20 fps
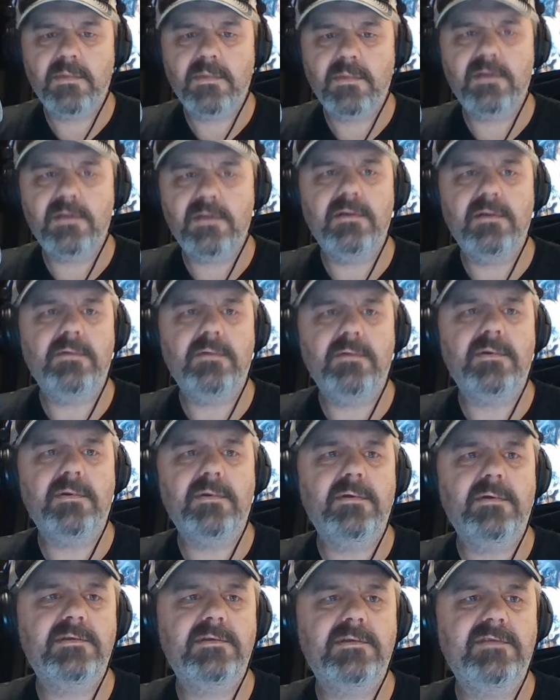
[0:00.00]
Here we
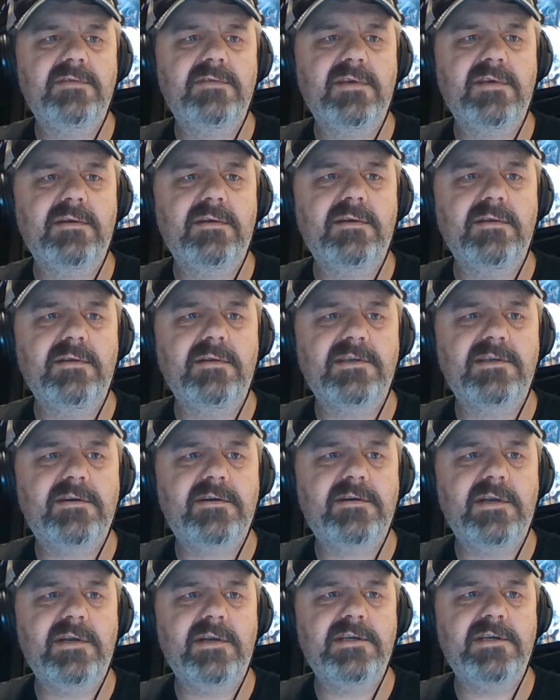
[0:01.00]
go. See if I can do the
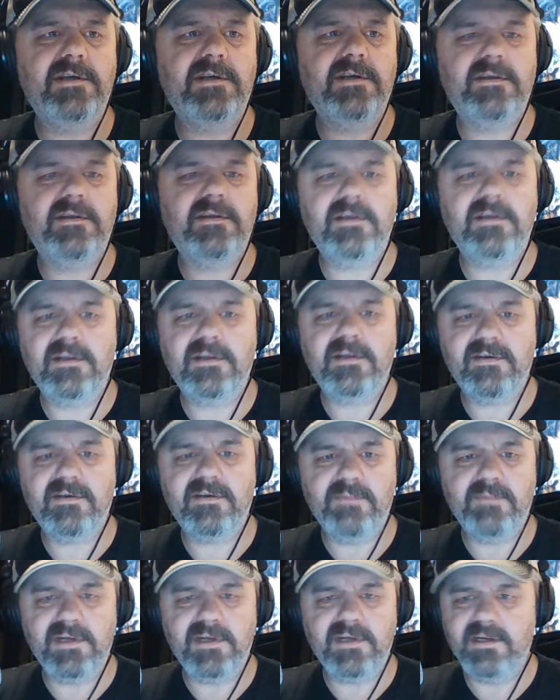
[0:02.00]
screen share thing that
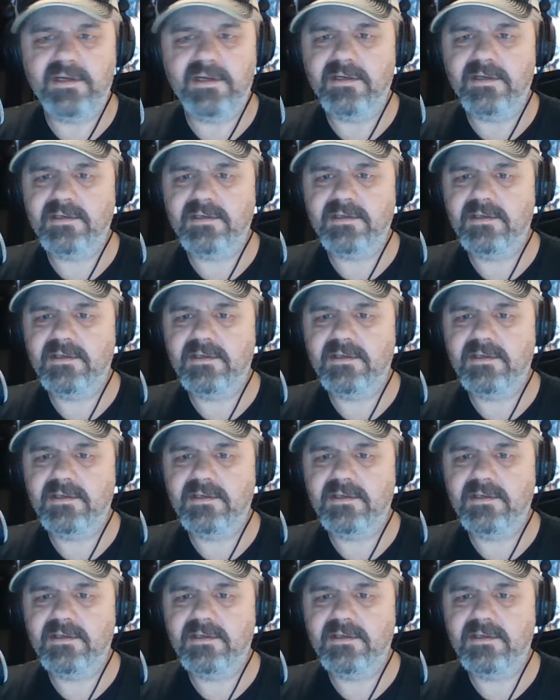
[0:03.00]
everybody does.